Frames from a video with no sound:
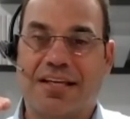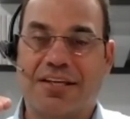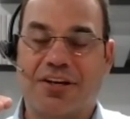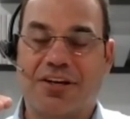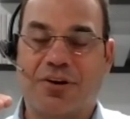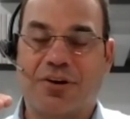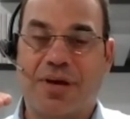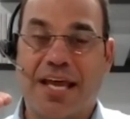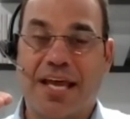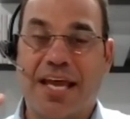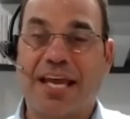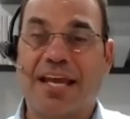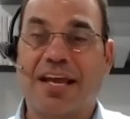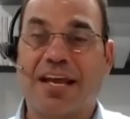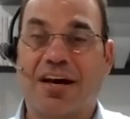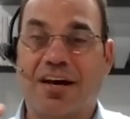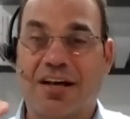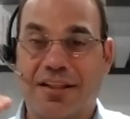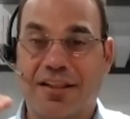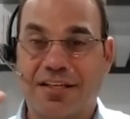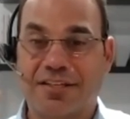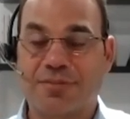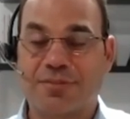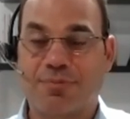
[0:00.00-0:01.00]
you know, A,
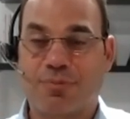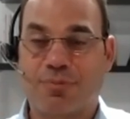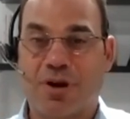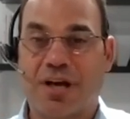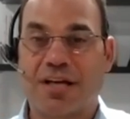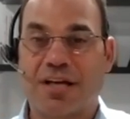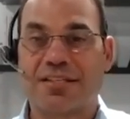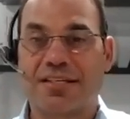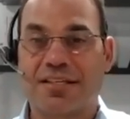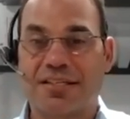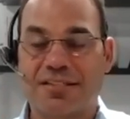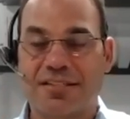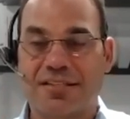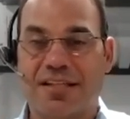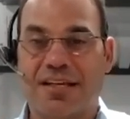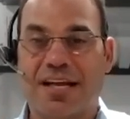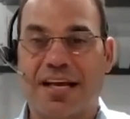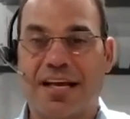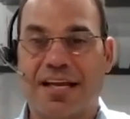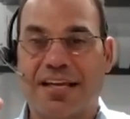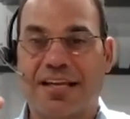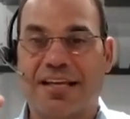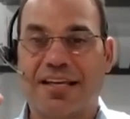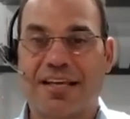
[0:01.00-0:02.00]
on this process
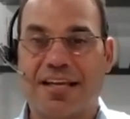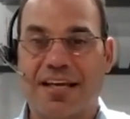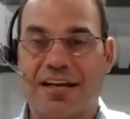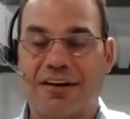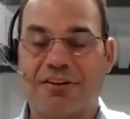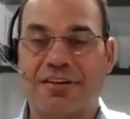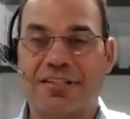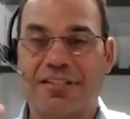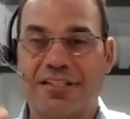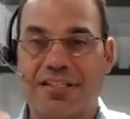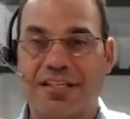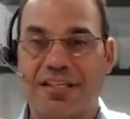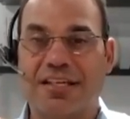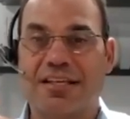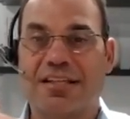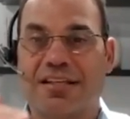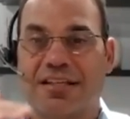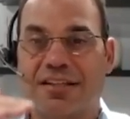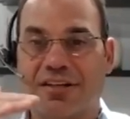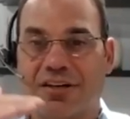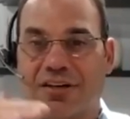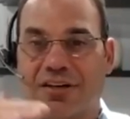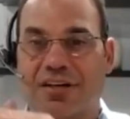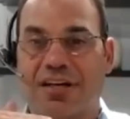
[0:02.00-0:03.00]
that I can guarantee
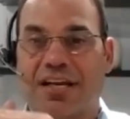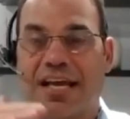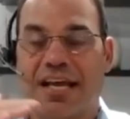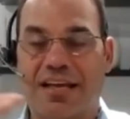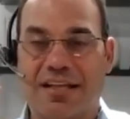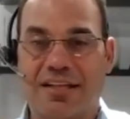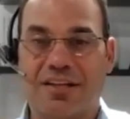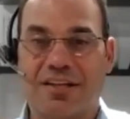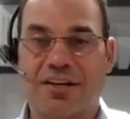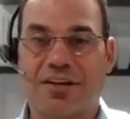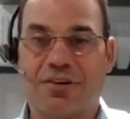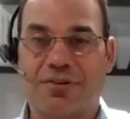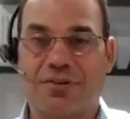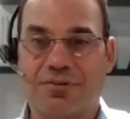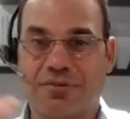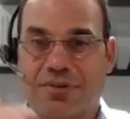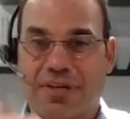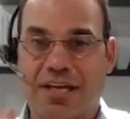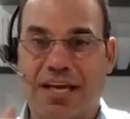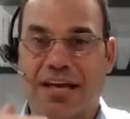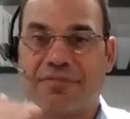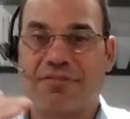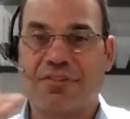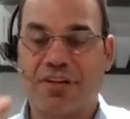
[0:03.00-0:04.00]
that they're going to, you know,
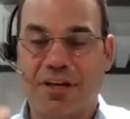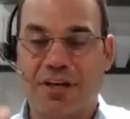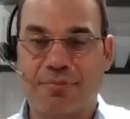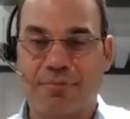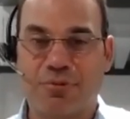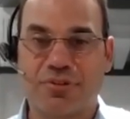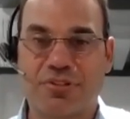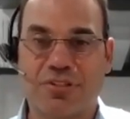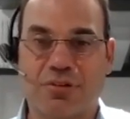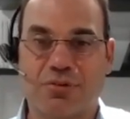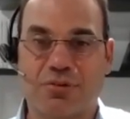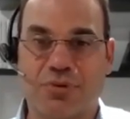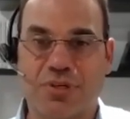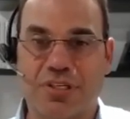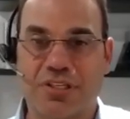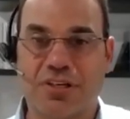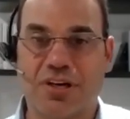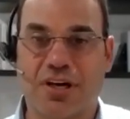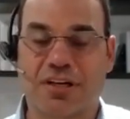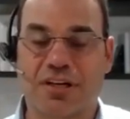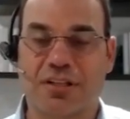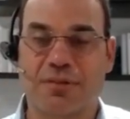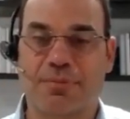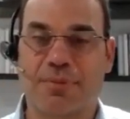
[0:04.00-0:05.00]
have the numbers that we
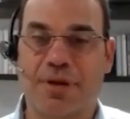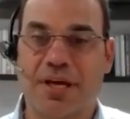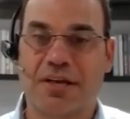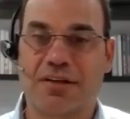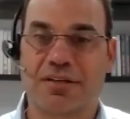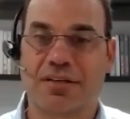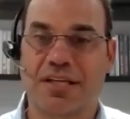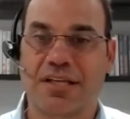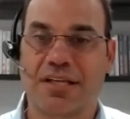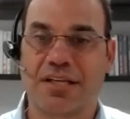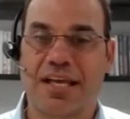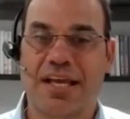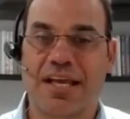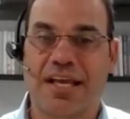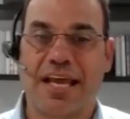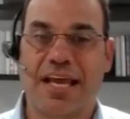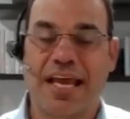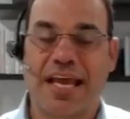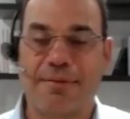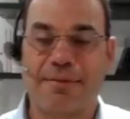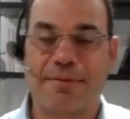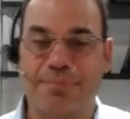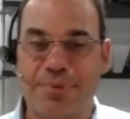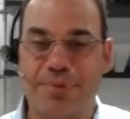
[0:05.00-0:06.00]
talked about,
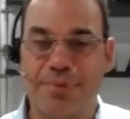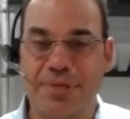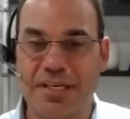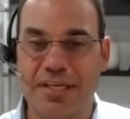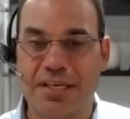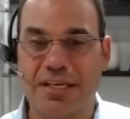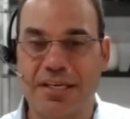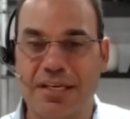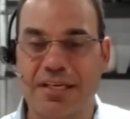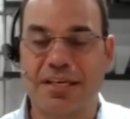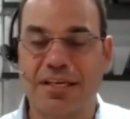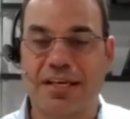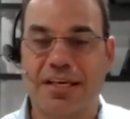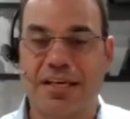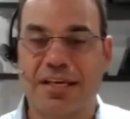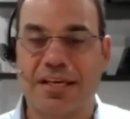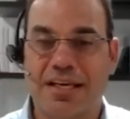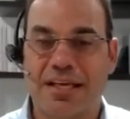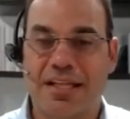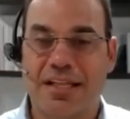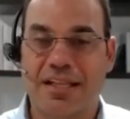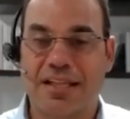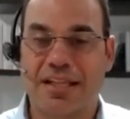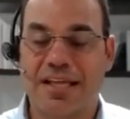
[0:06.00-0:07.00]
and B,
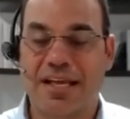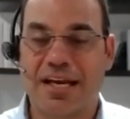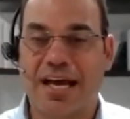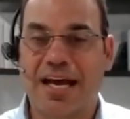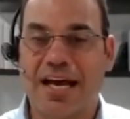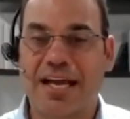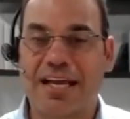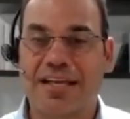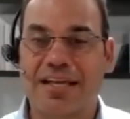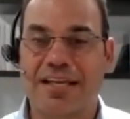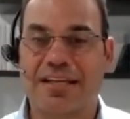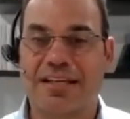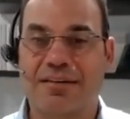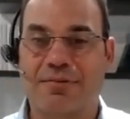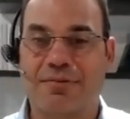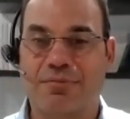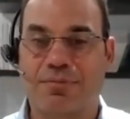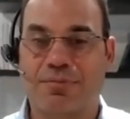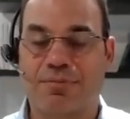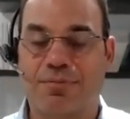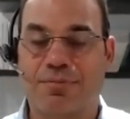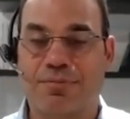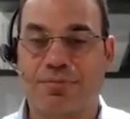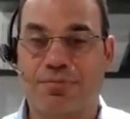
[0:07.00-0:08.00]
that I
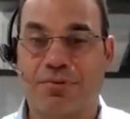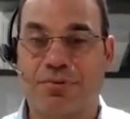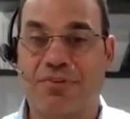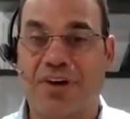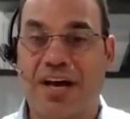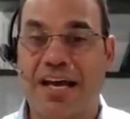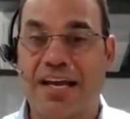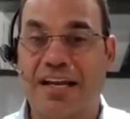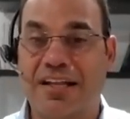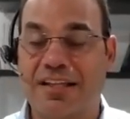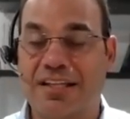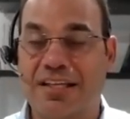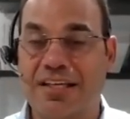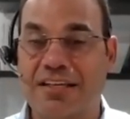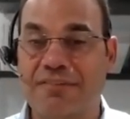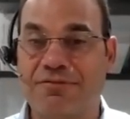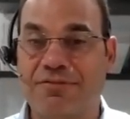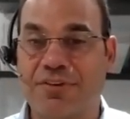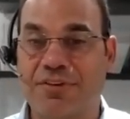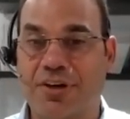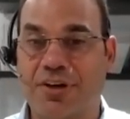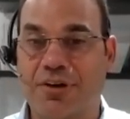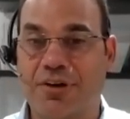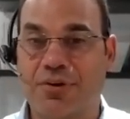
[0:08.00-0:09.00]
can provide a lead
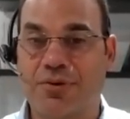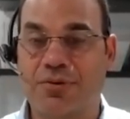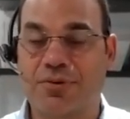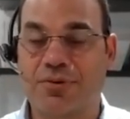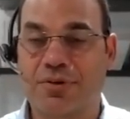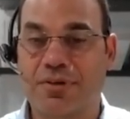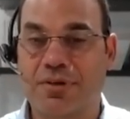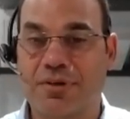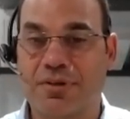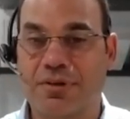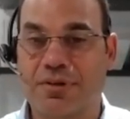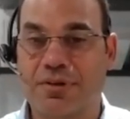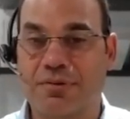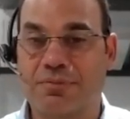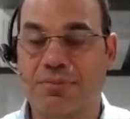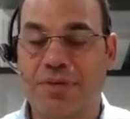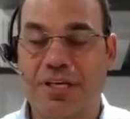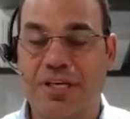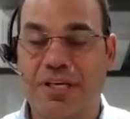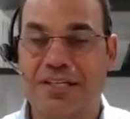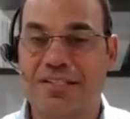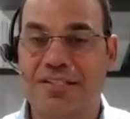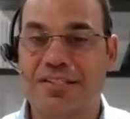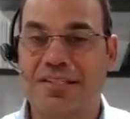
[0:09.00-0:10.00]
flow
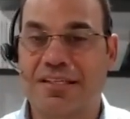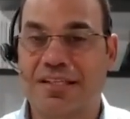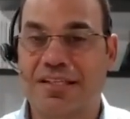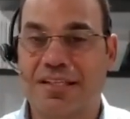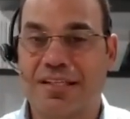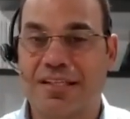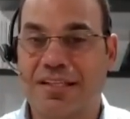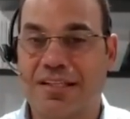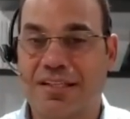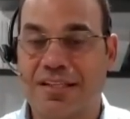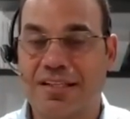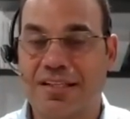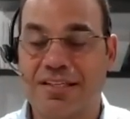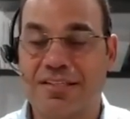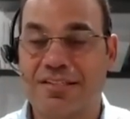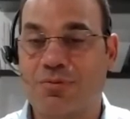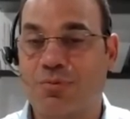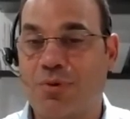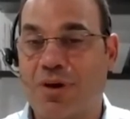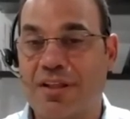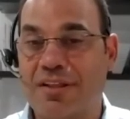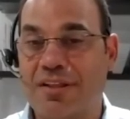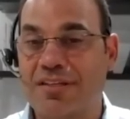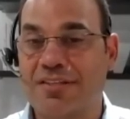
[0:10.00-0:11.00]
because this
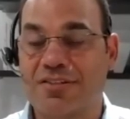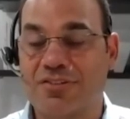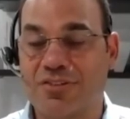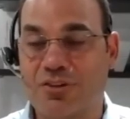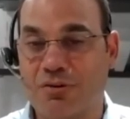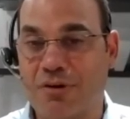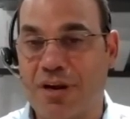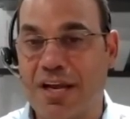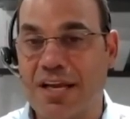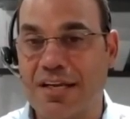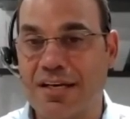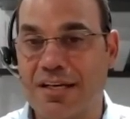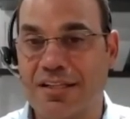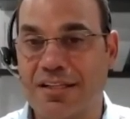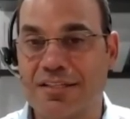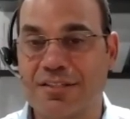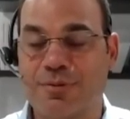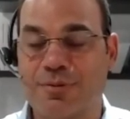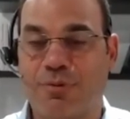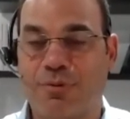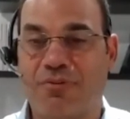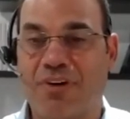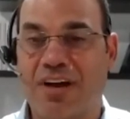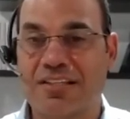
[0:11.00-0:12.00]
while this is great and
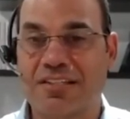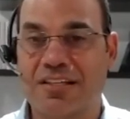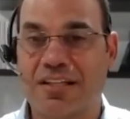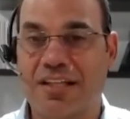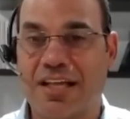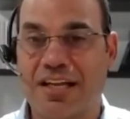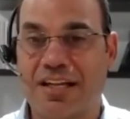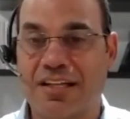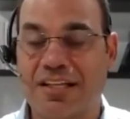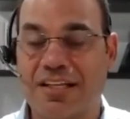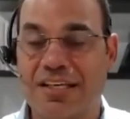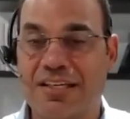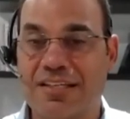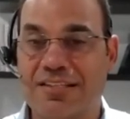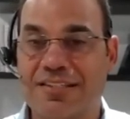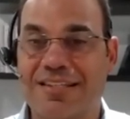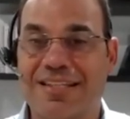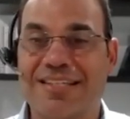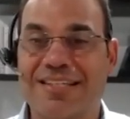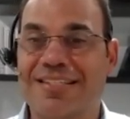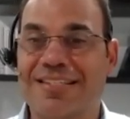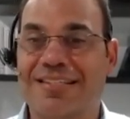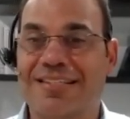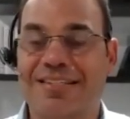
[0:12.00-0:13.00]
this provides a lot of leads
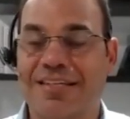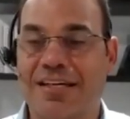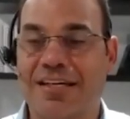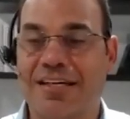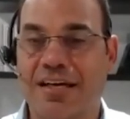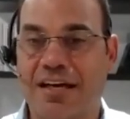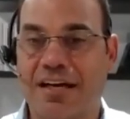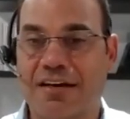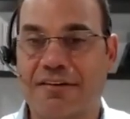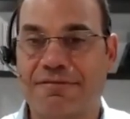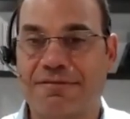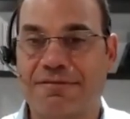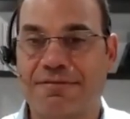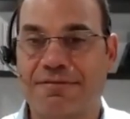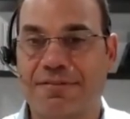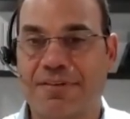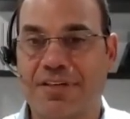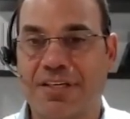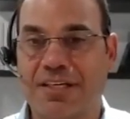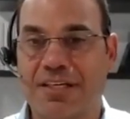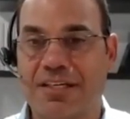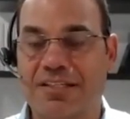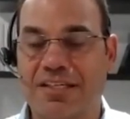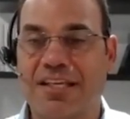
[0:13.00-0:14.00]
this isn't enough
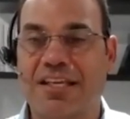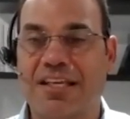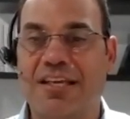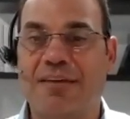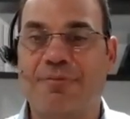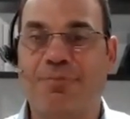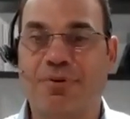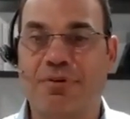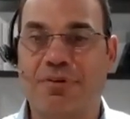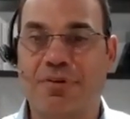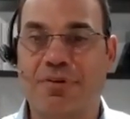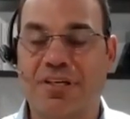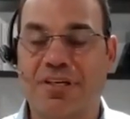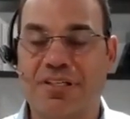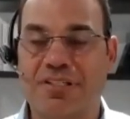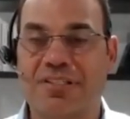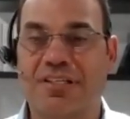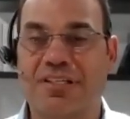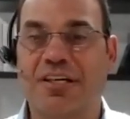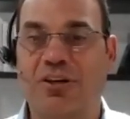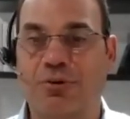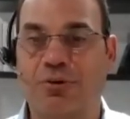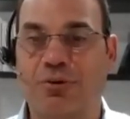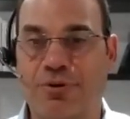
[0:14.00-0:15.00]
to keep a, a
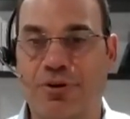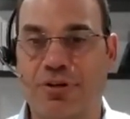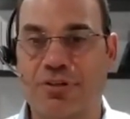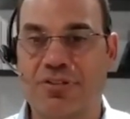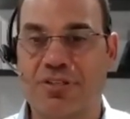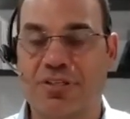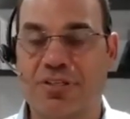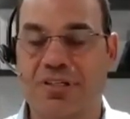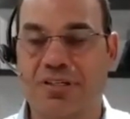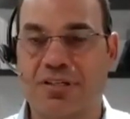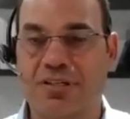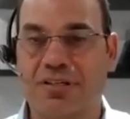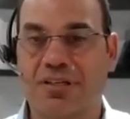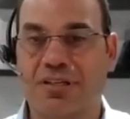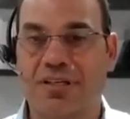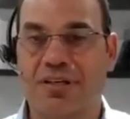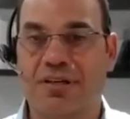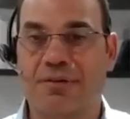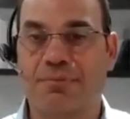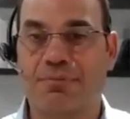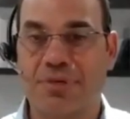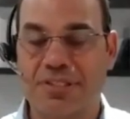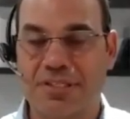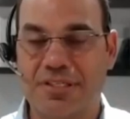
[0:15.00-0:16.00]
single person
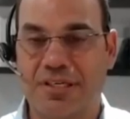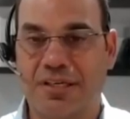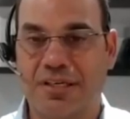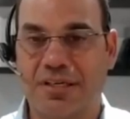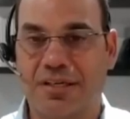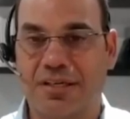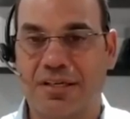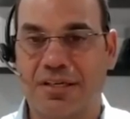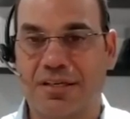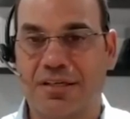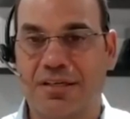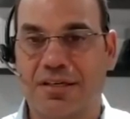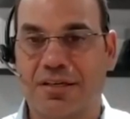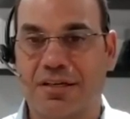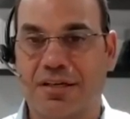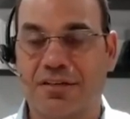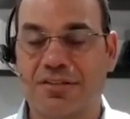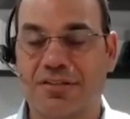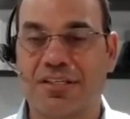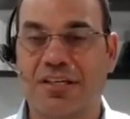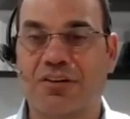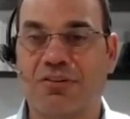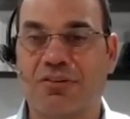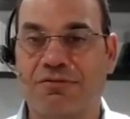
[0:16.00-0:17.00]
busy
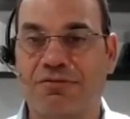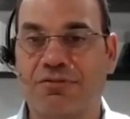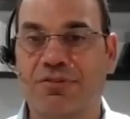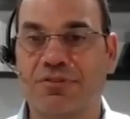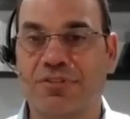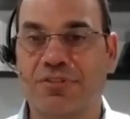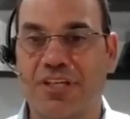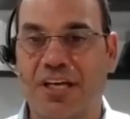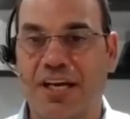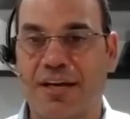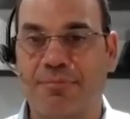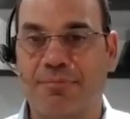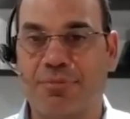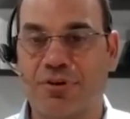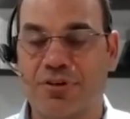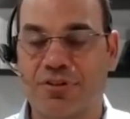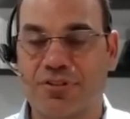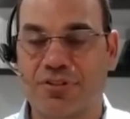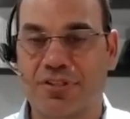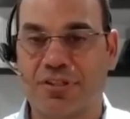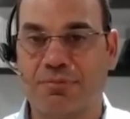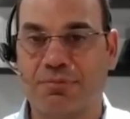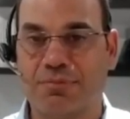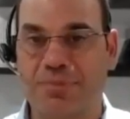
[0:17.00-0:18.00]
a single full-time
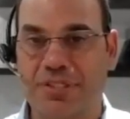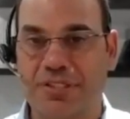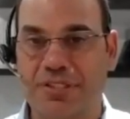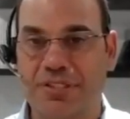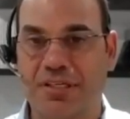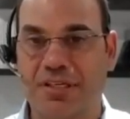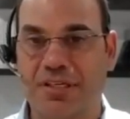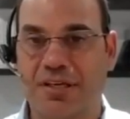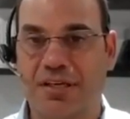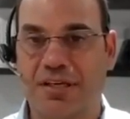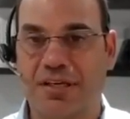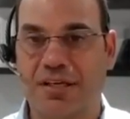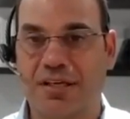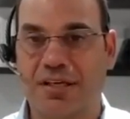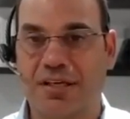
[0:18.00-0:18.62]
person busy